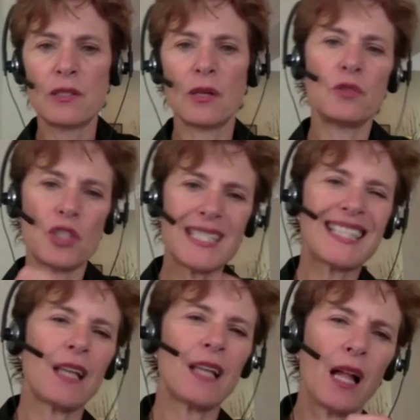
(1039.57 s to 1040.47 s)
So
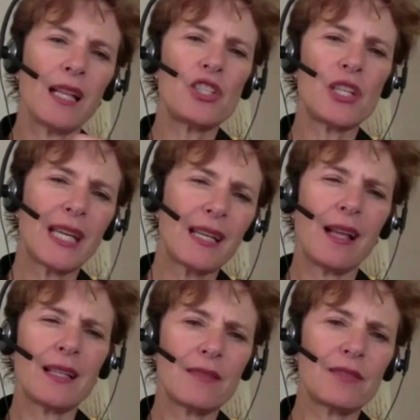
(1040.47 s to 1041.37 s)
just acknowledging
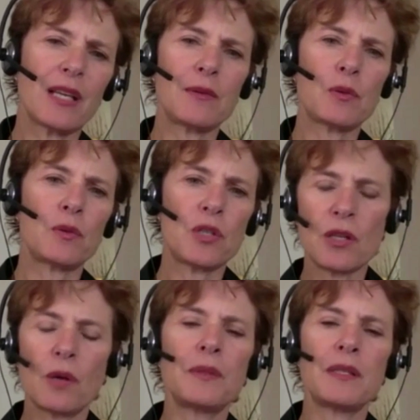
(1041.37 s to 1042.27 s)
it, lots of times will
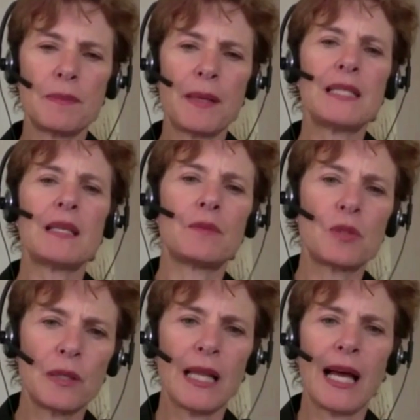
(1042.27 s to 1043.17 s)
just open the space up
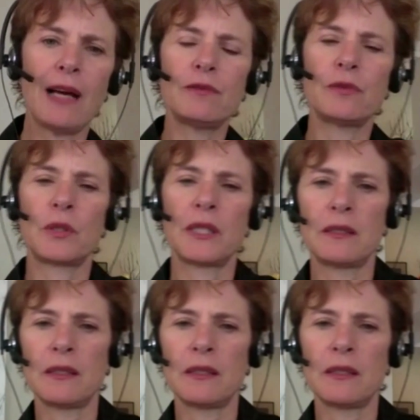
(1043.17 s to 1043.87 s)
to allow for it.